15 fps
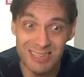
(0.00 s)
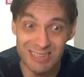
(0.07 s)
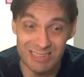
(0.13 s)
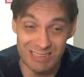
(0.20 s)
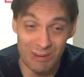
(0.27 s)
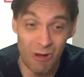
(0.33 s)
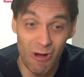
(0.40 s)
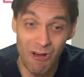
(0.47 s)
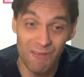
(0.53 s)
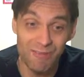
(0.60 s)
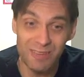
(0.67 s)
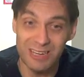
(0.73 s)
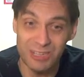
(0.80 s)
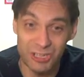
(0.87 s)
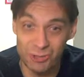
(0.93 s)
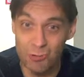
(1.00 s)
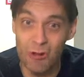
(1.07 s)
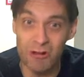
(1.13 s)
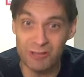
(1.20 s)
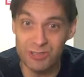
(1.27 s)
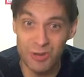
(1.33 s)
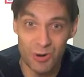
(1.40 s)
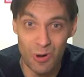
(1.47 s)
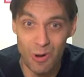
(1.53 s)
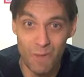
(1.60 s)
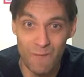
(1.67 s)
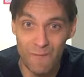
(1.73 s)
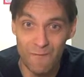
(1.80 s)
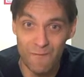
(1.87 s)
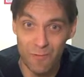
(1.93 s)
is an awfully strong
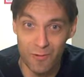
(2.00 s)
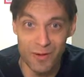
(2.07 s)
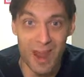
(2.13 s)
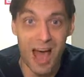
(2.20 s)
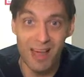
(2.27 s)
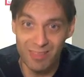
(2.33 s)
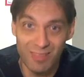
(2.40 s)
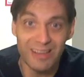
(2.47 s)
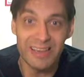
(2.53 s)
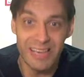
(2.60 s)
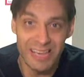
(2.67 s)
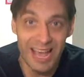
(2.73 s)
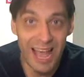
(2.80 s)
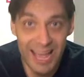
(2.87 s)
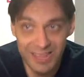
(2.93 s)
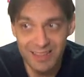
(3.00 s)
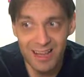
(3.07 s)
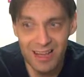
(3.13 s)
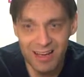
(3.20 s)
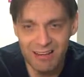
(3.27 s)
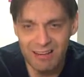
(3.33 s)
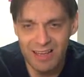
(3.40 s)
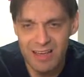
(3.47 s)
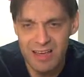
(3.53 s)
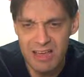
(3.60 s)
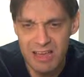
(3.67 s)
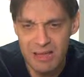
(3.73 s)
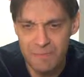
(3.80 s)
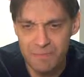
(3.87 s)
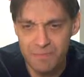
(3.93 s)
term for not liking eggnog. And
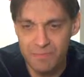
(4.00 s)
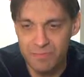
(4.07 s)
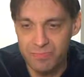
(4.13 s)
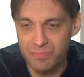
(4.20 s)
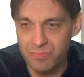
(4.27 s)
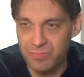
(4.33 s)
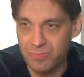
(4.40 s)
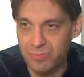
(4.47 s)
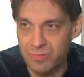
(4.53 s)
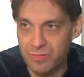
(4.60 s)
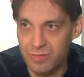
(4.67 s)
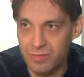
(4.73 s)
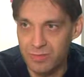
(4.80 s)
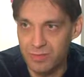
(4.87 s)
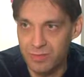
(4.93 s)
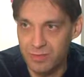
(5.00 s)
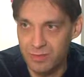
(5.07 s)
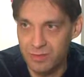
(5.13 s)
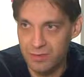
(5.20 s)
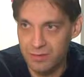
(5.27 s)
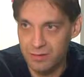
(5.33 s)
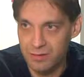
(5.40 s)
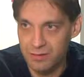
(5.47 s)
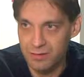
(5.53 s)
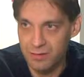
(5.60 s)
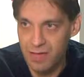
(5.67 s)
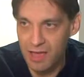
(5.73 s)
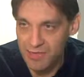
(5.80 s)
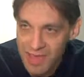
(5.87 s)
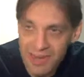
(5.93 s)
I drink it and vomit, you know.
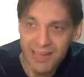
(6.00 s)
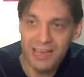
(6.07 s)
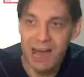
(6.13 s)
Continue. Then he